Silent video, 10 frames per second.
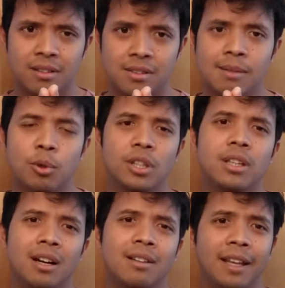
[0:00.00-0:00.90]
somewhat
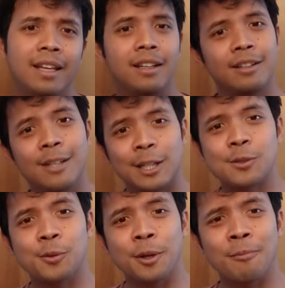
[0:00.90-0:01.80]
young lady
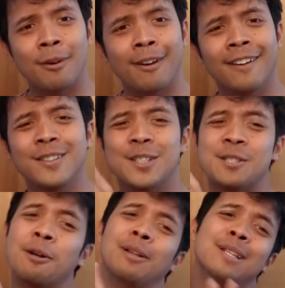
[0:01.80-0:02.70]
next to him, which
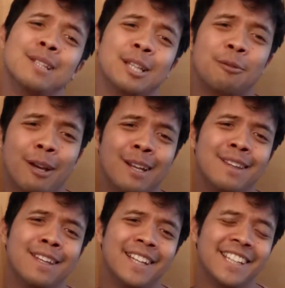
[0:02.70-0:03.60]
is not listening to
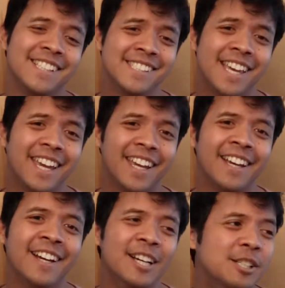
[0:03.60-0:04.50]
anything that he's
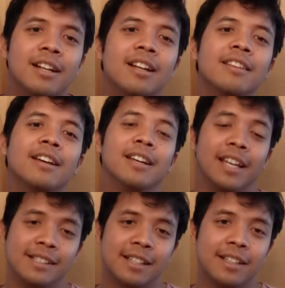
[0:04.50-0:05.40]
saying. Nothing
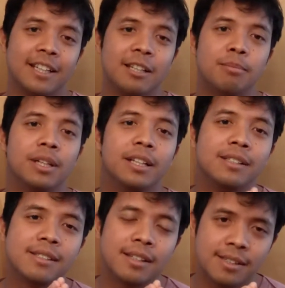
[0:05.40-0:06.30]
against that lady, but
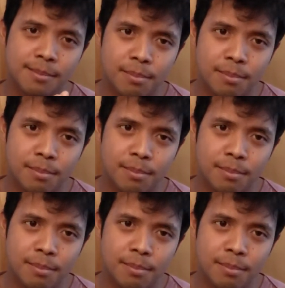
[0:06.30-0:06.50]
it's